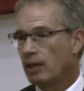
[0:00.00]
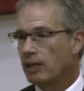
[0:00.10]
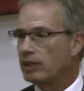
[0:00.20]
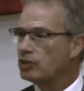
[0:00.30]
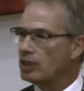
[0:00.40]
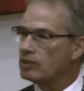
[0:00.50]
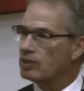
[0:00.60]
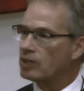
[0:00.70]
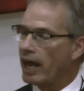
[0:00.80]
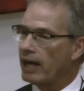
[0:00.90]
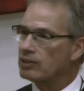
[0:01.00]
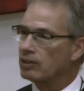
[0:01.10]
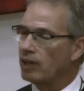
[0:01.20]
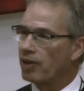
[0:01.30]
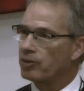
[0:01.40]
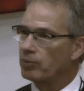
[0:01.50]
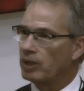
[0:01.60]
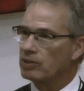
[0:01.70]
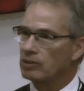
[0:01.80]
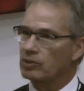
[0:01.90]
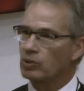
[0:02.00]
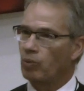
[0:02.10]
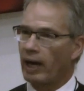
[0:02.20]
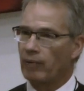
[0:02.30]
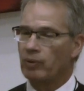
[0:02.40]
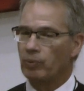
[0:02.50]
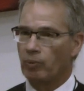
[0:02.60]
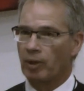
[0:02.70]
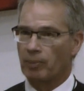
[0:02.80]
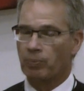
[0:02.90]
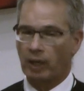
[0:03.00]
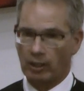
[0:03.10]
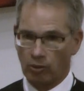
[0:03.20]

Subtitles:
And then Jesus adds another reason as to why we would want to pray,